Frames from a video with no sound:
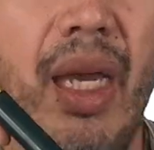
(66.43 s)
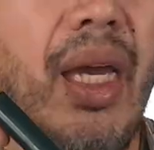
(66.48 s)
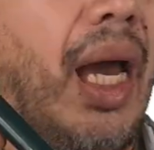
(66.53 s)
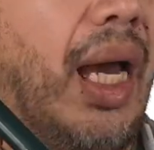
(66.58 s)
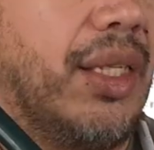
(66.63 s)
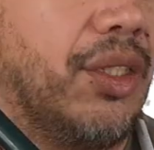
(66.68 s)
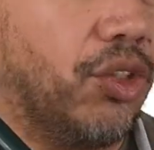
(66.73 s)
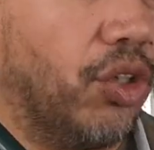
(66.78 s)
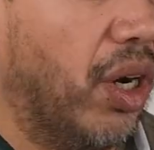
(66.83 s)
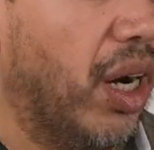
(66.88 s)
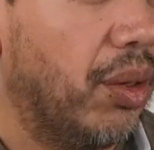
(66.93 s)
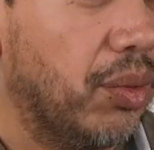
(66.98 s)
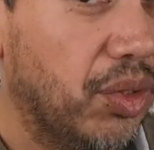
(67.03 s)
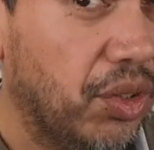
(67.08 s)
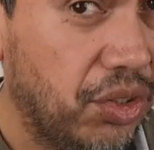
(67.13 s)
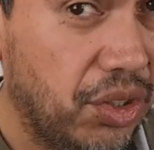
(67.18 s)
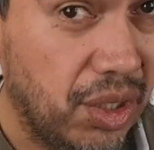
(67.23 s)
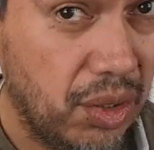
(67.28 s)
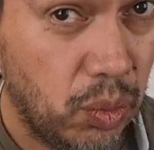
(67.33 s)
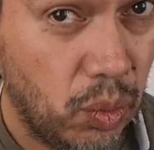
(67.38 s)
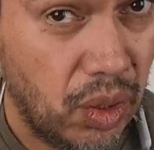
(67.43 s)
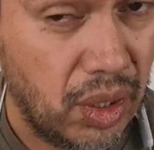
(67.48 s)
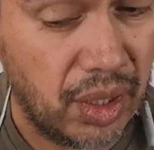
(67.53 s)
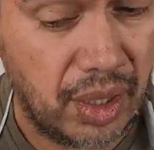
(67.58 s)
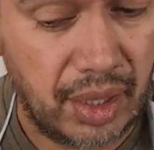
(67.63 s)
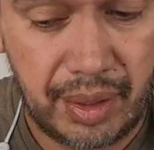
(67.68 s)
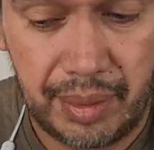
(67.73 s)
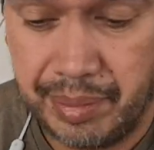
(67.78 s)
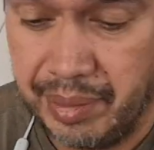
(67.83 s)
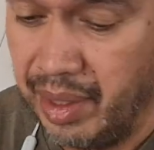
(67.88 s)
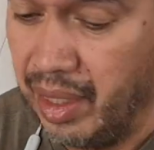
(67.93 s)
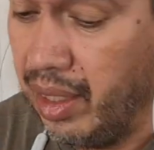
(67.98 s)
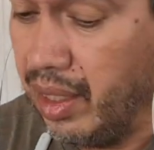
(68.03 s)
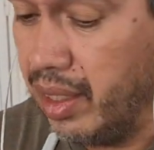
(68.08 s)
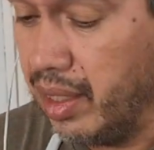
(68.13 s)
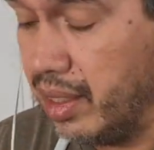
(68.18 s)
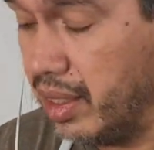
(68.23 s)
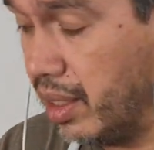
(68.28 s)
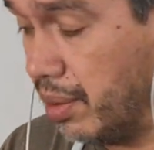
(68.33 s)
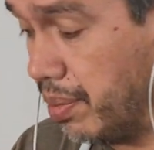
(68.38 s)
And so how does it work?
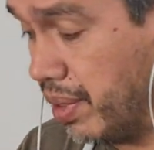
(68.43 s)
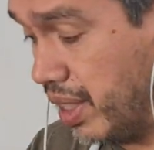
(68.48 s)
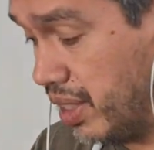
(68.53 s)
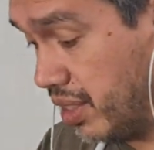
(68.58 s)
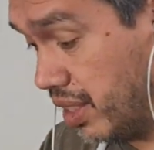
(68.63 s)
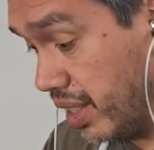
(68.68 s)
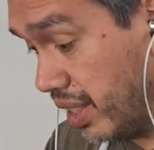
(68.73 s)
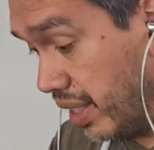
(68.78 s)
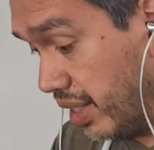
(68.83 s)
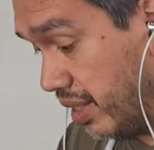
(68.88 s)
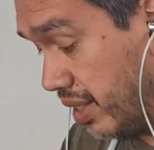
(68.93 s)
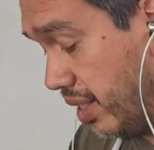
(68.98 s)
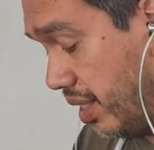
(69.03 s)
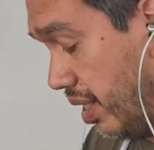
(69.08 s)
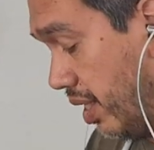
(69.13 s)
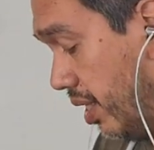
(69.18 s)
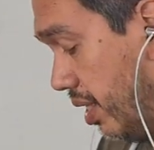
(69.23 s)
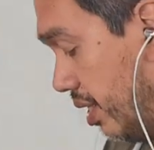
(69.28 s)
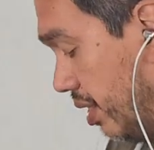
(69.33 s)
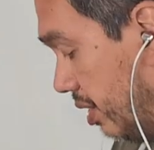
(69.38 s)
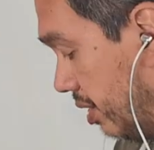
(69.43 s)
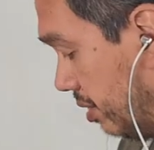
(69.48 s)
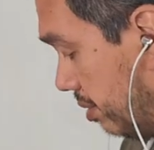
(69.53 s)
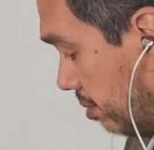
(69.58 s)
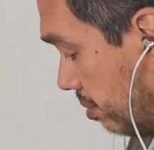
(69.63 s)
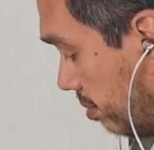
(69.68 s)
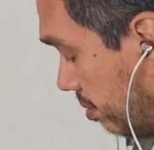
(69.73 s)
The basic idea is